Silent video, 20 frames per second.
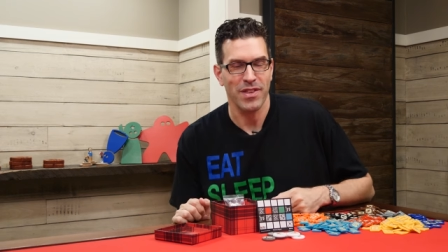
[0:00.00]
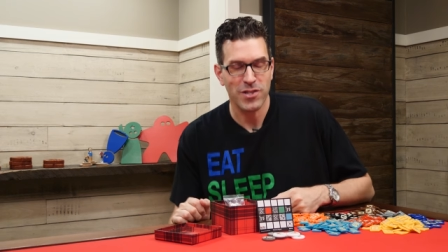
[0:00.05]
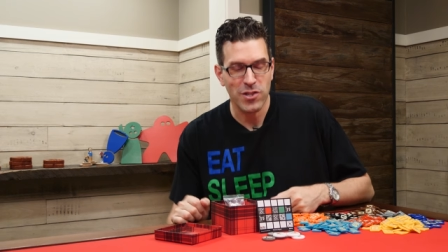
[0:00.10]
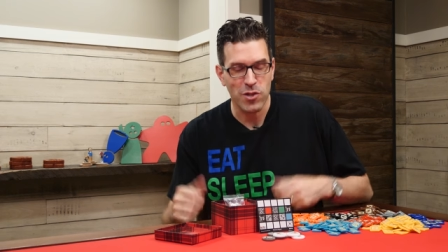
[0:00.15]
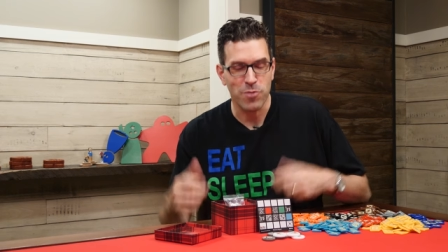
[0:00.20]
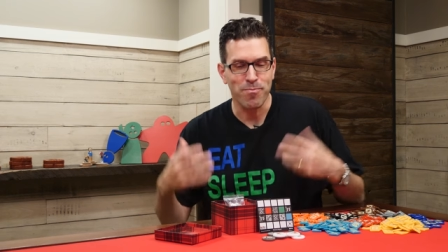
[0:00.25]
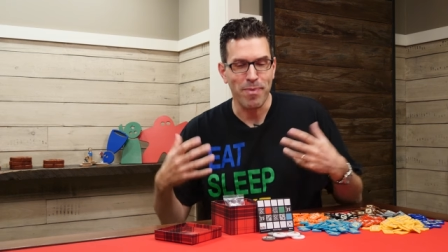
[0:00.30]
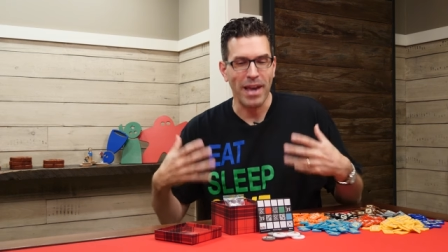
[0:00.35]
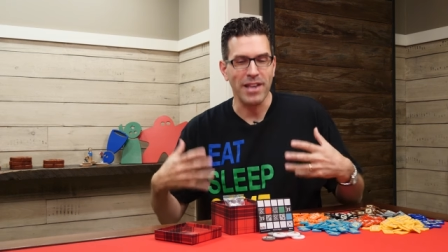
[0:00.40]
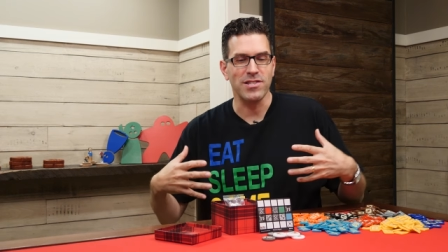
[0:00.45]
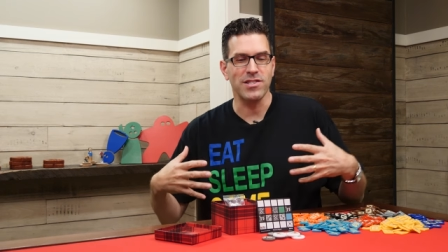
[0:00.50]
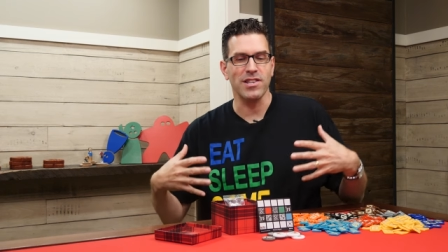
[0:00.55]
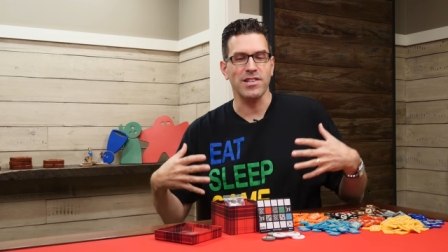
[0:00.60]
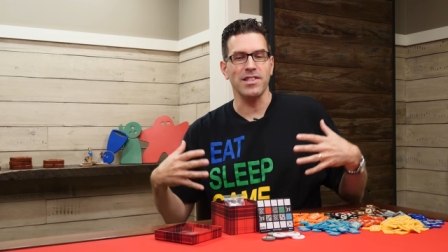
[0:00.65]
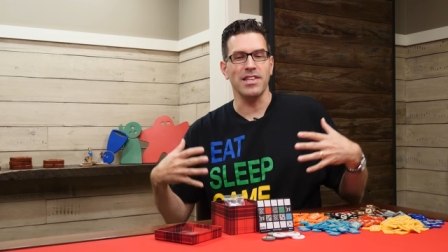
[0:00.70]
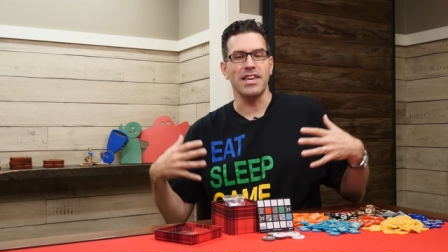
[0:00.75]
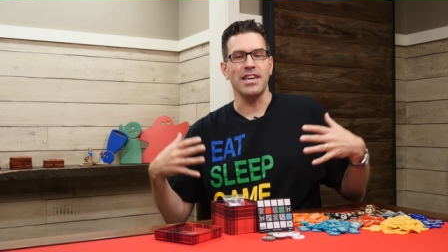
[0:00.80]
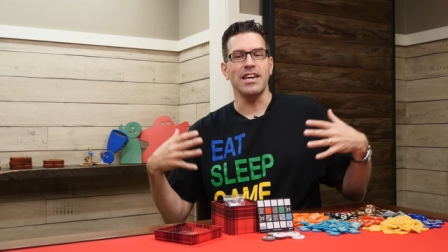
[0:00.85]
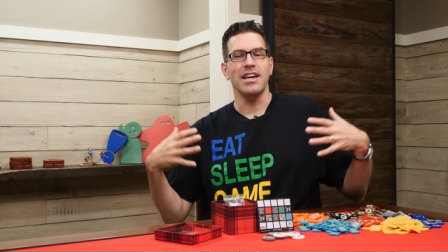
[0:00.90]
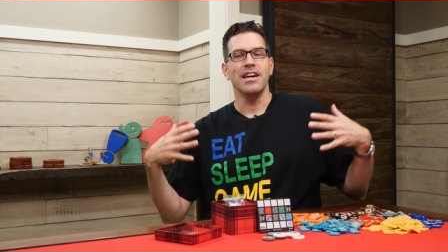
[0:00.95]
This is
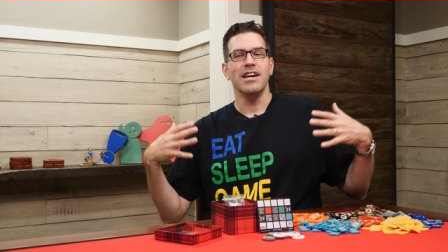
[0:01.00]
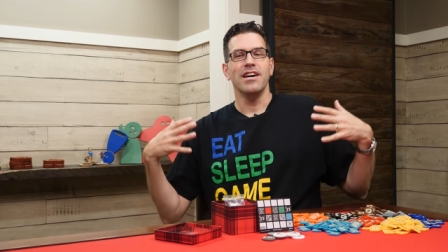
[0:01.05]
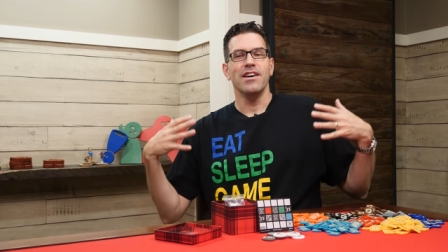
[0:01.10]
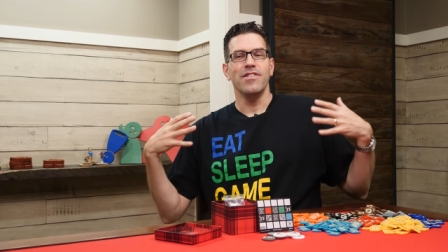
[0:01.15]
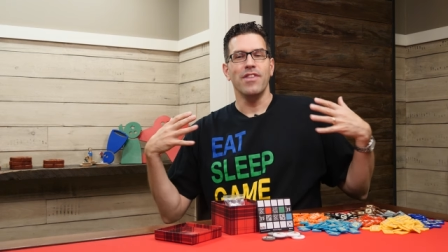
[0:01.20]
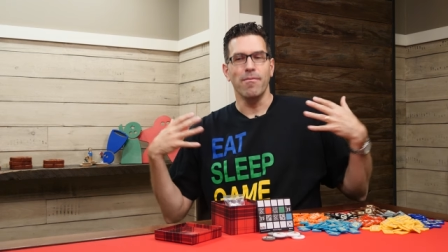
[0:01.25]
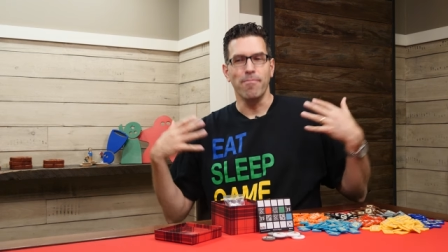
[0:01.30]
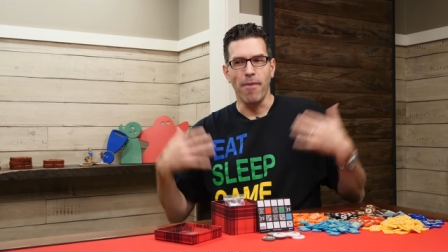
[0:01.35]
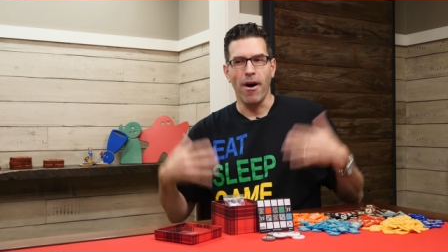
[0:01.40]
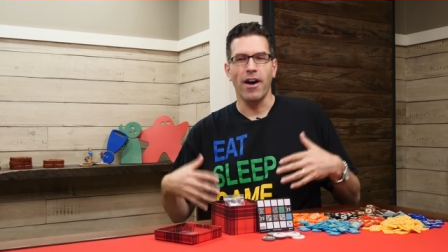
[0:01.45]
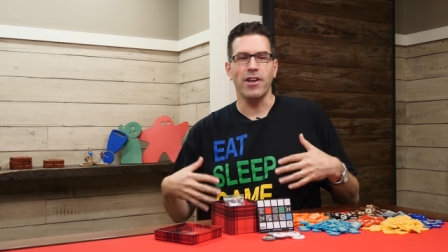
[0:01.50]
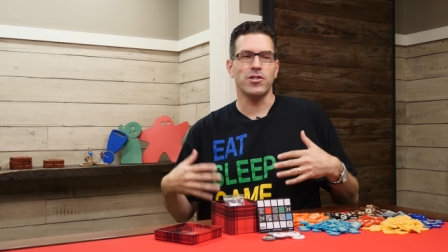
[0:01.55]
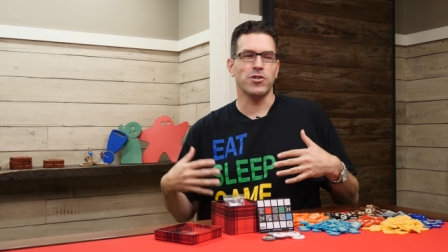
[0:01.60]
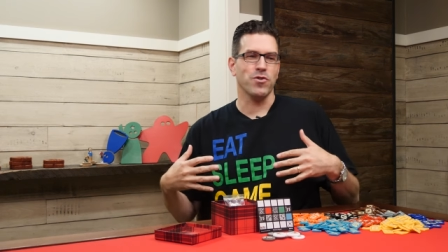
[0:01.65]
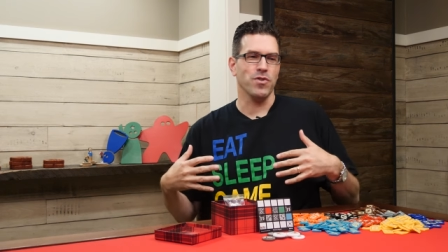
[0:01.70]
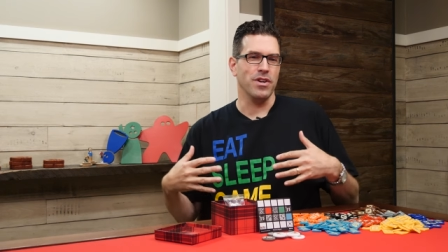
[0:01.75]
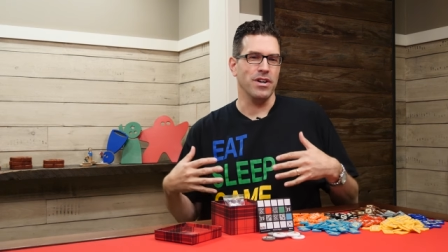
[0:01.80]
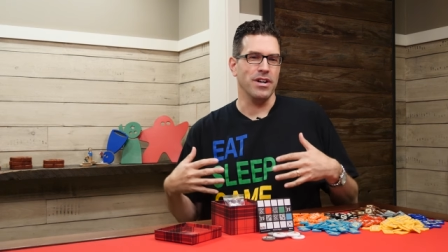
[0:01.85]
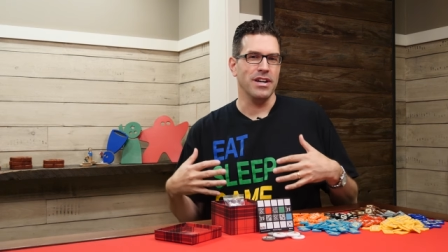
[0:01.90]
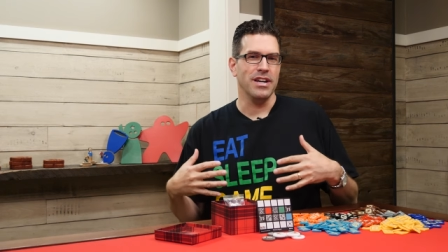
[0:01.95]
basically the
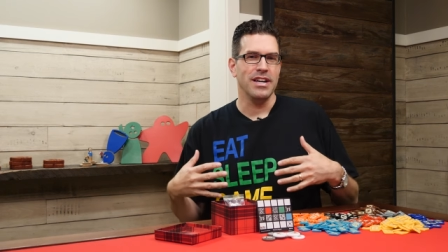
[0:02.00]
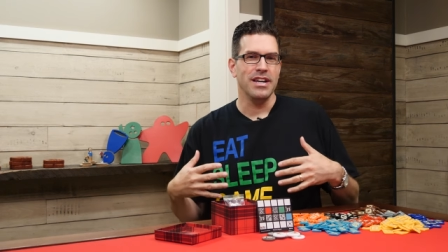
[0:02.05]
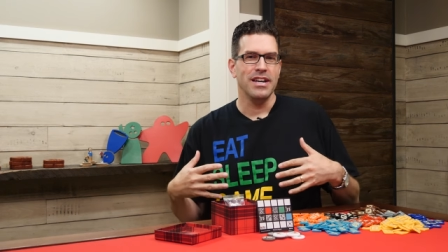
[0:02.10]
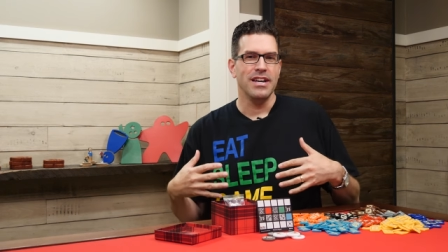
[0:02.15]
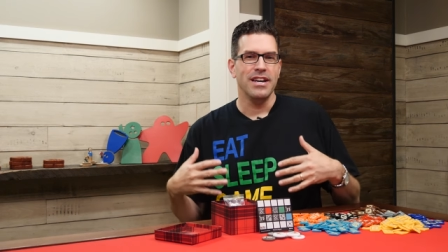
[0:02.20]
mantra